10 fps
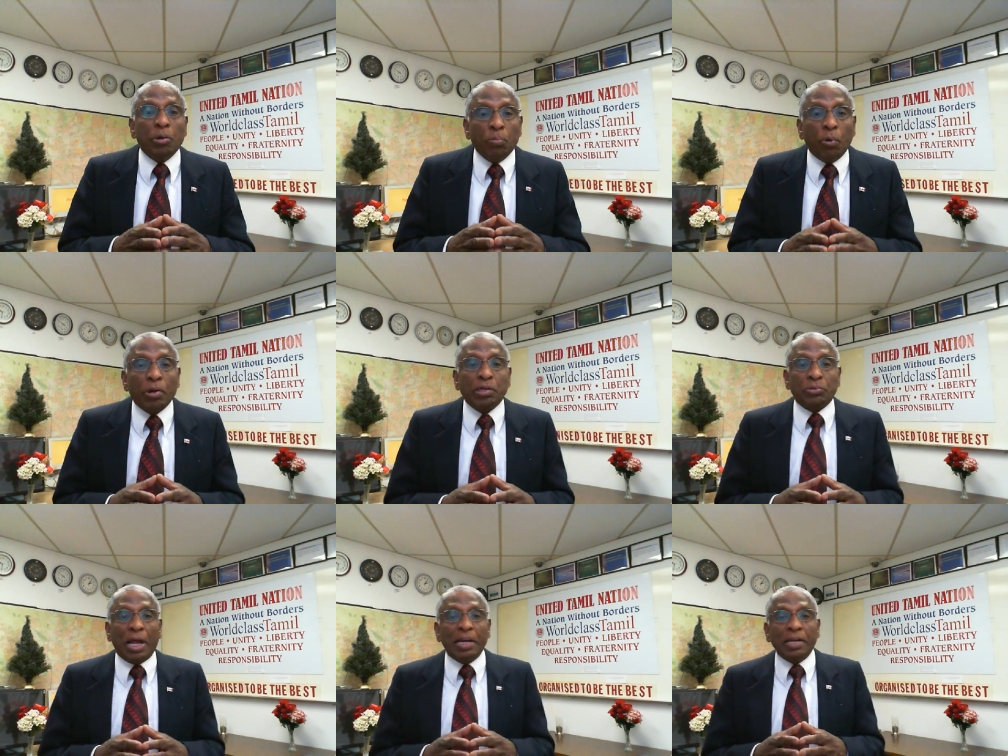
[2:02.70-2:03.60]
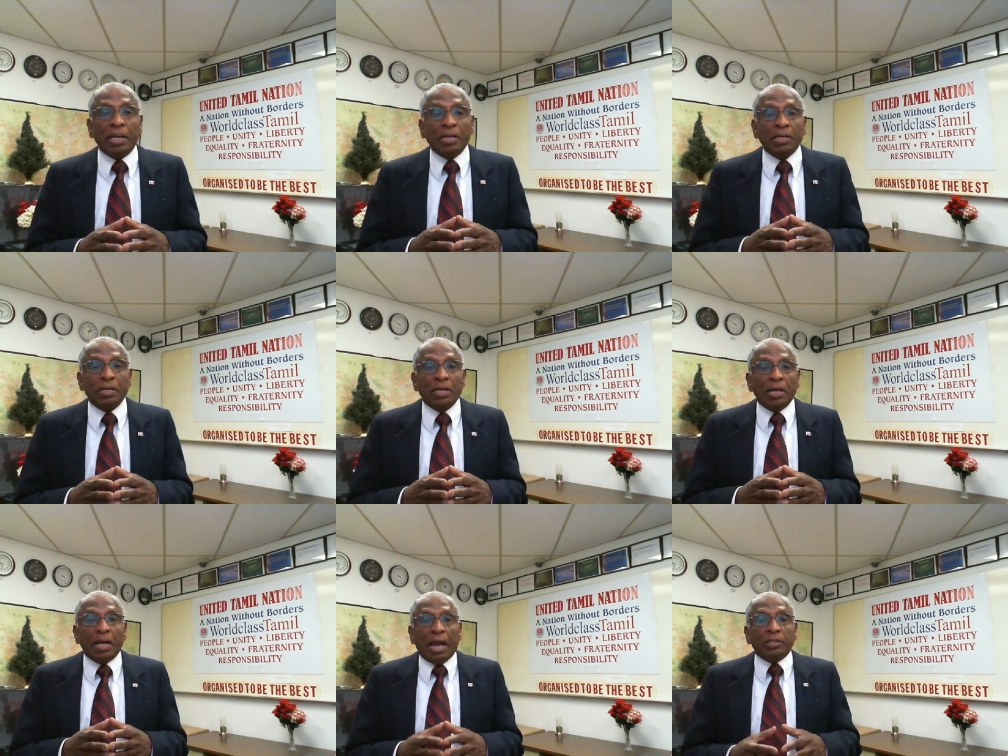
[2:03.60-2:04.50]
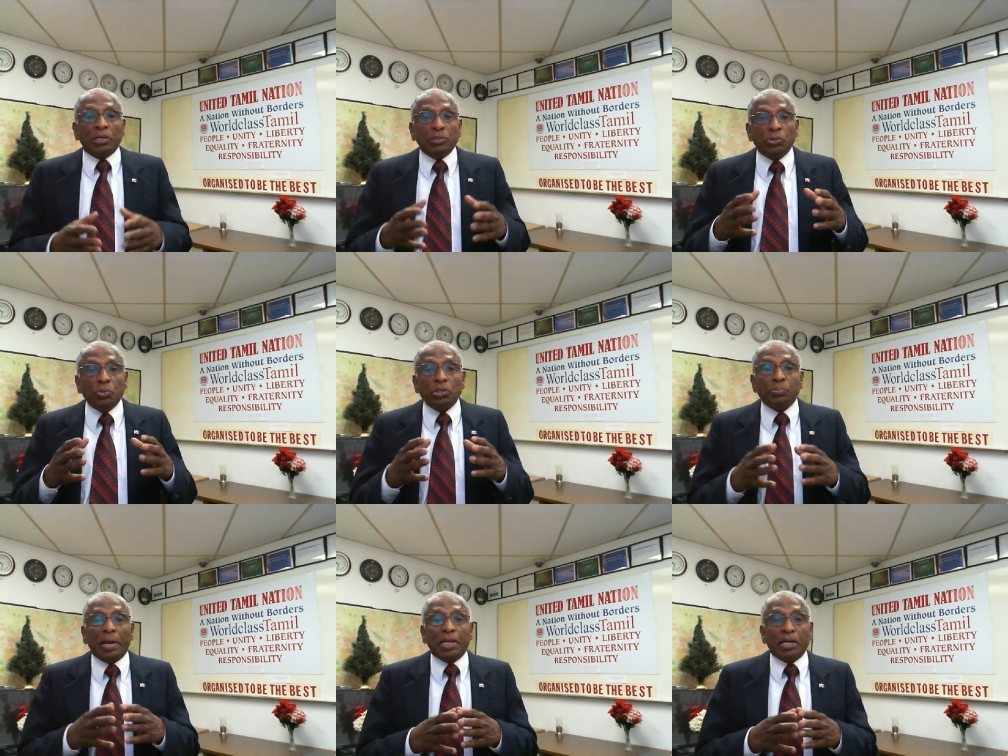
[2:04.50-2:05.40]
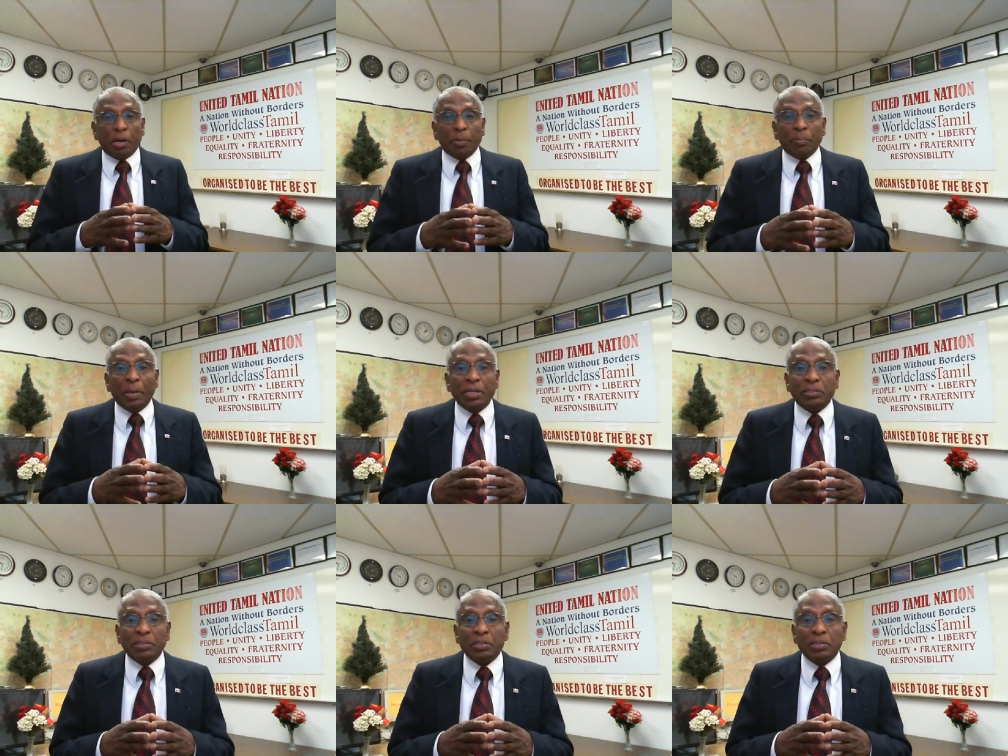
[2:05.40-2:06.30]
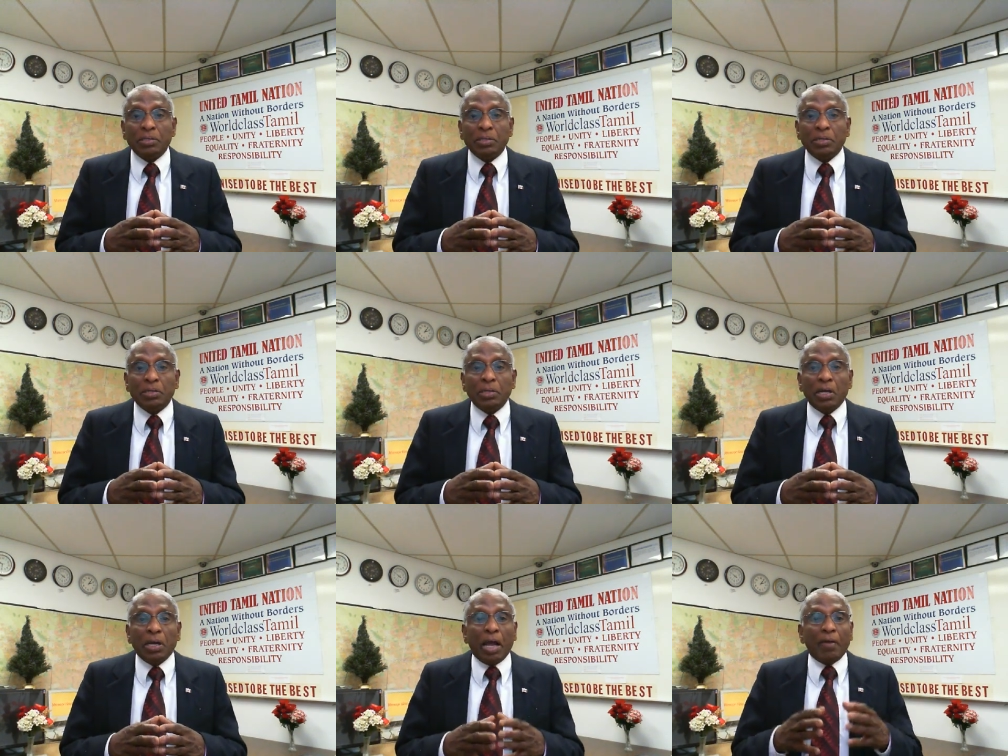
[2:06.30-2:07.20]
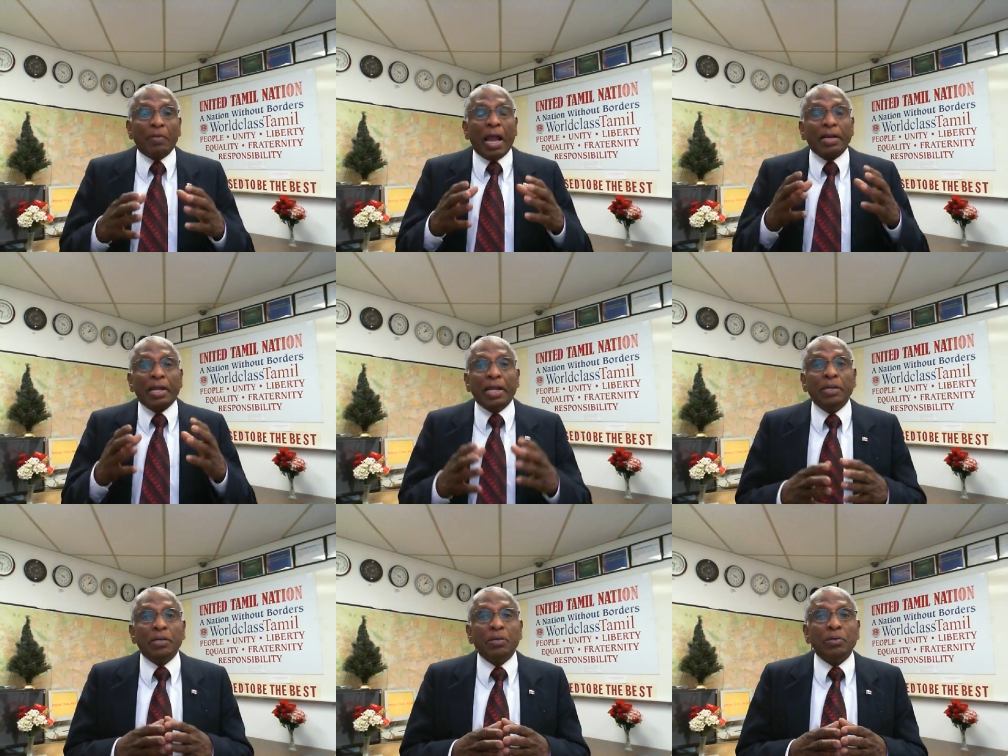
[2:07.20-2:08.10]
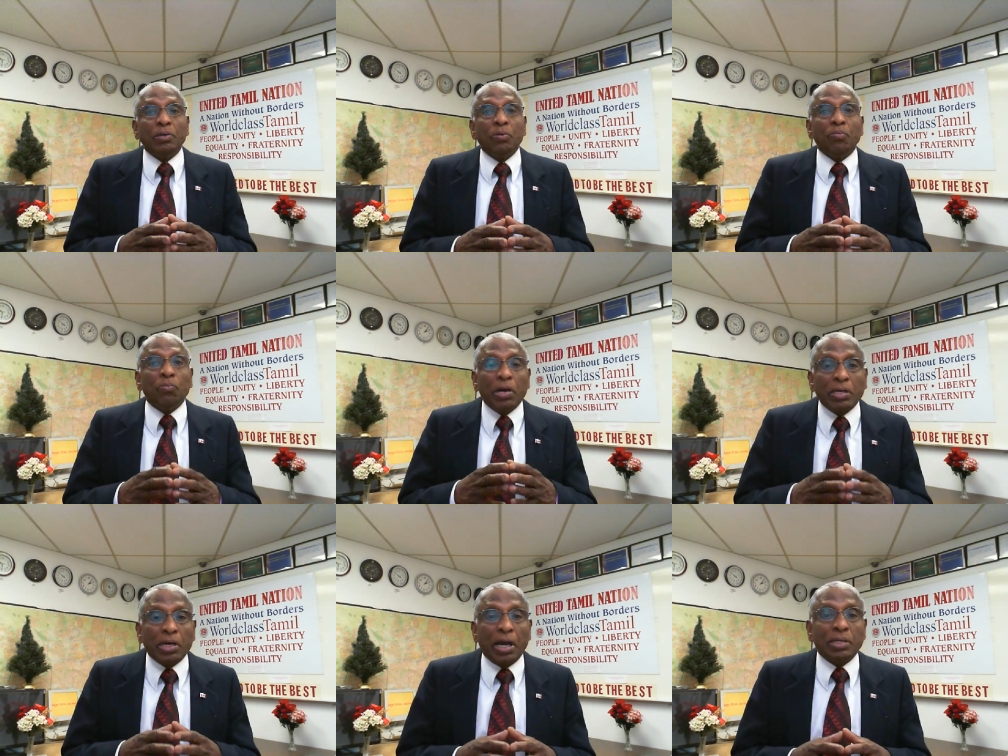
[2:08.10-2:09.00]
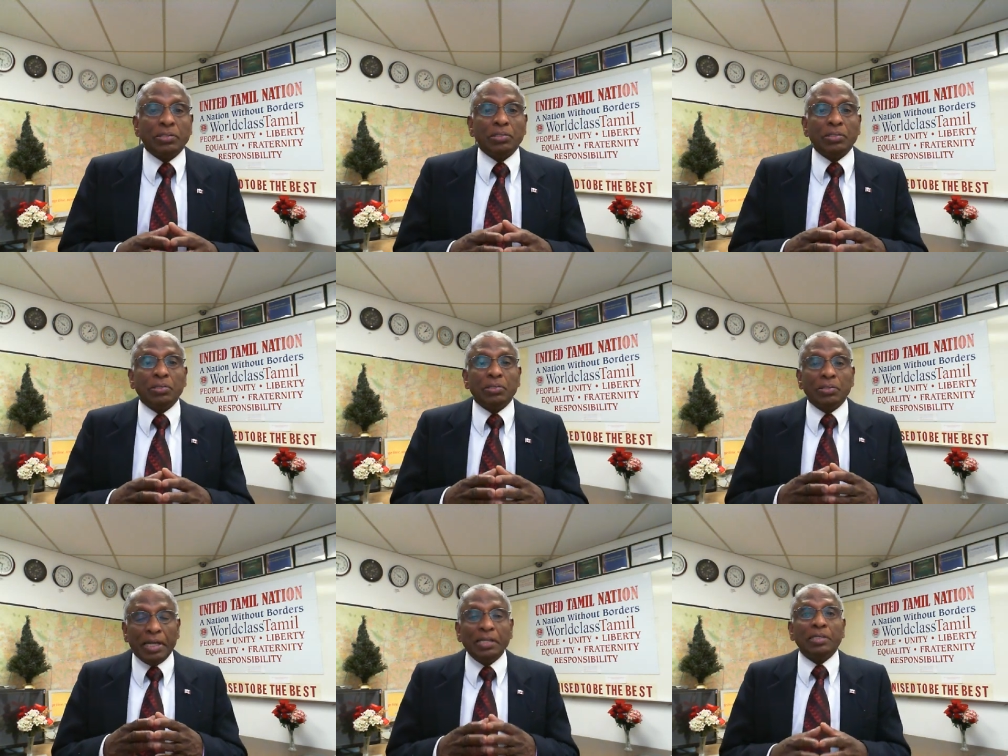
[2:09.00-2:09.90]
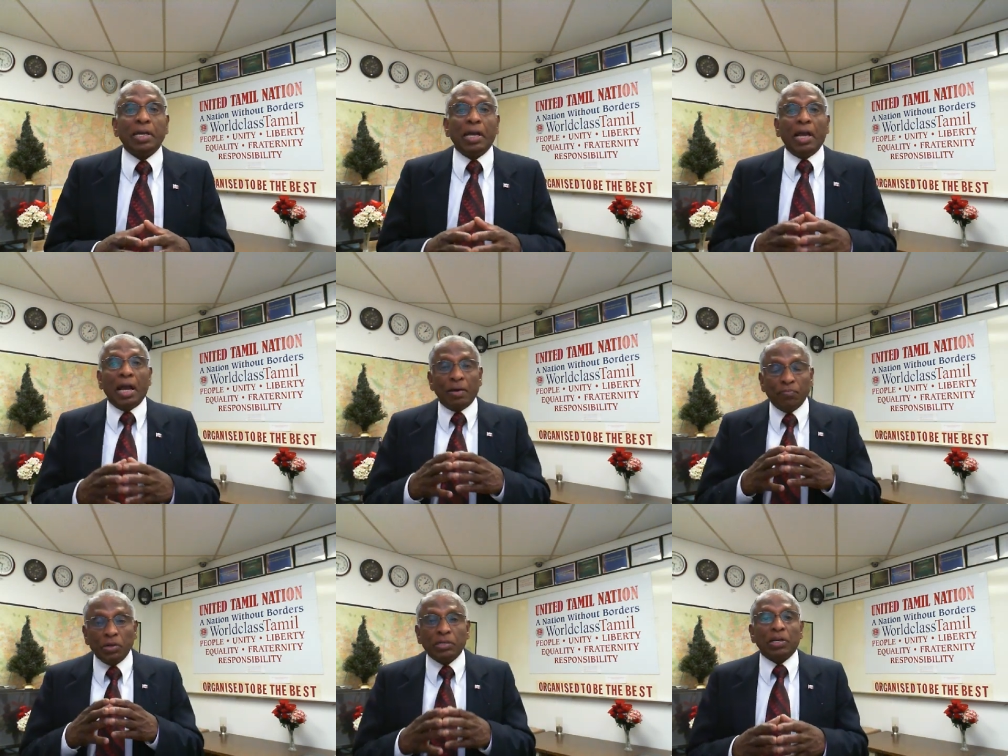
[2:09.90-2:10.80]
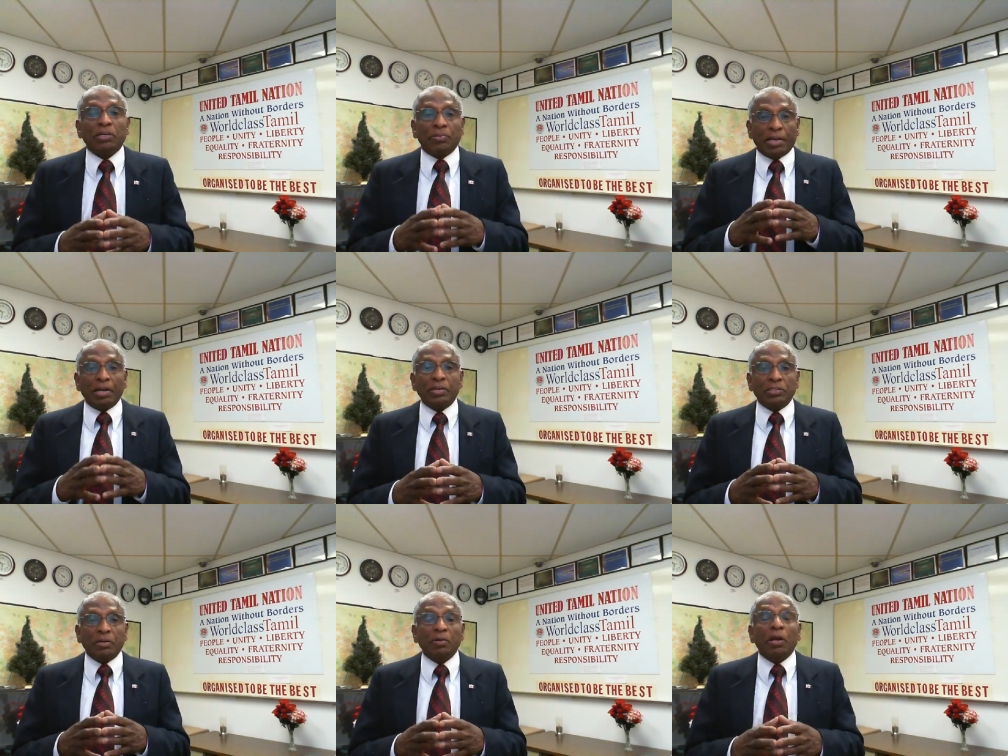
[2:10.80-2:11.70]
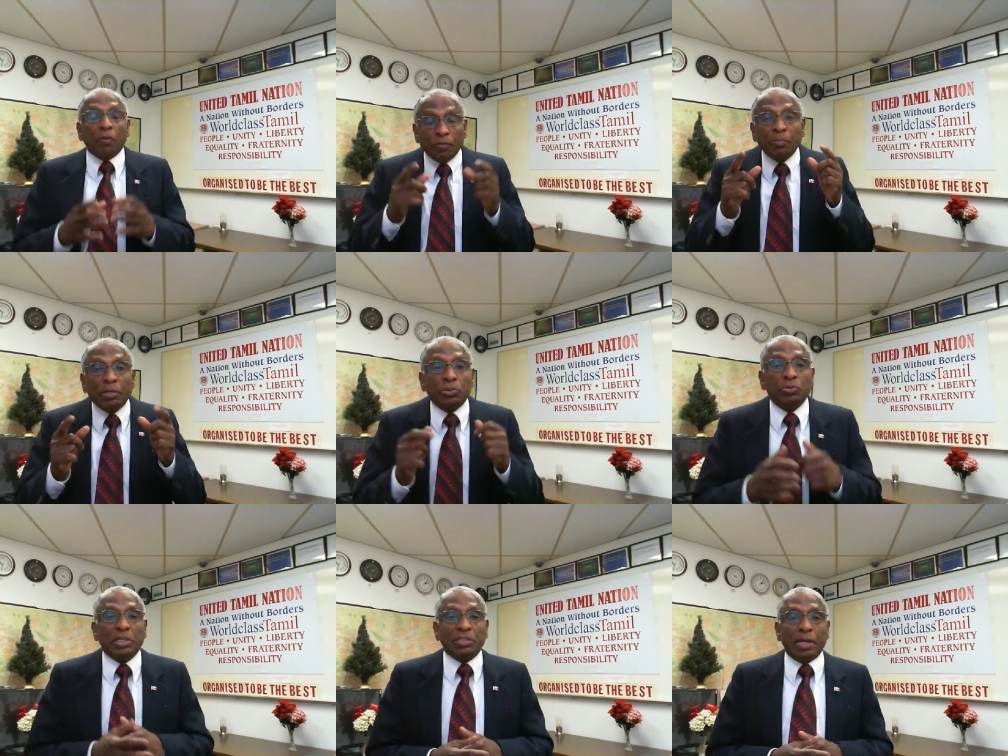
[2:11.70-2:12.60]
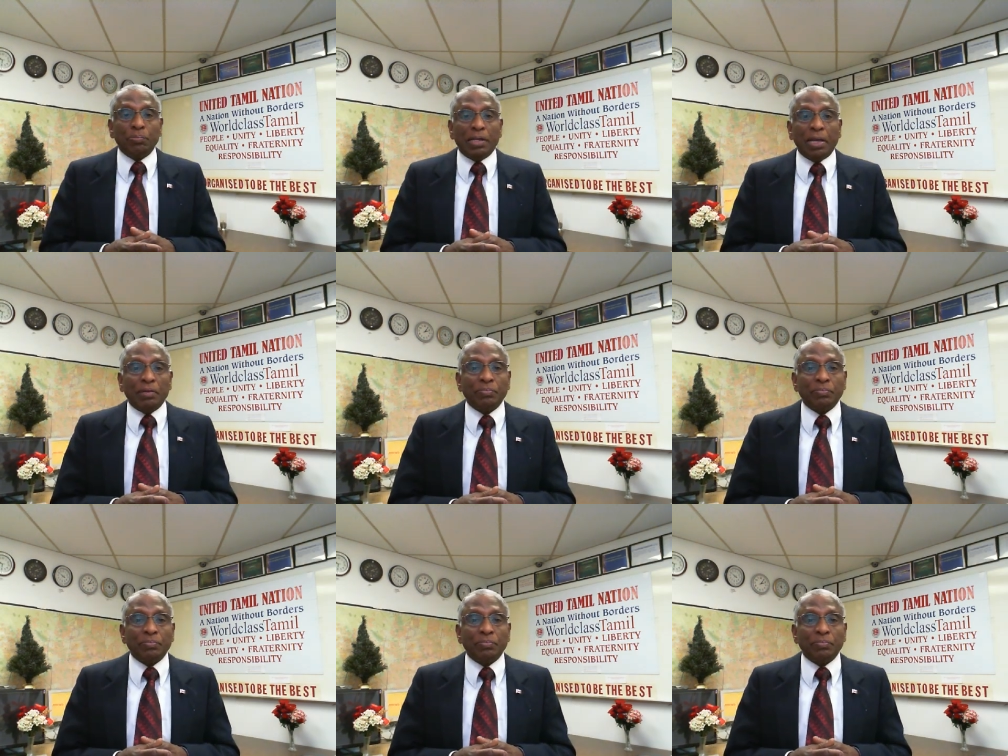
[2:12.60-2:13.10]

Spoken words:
moral standing and the Jewish by economic means have attained world-class nature and world-class recognition. We must do the same thing.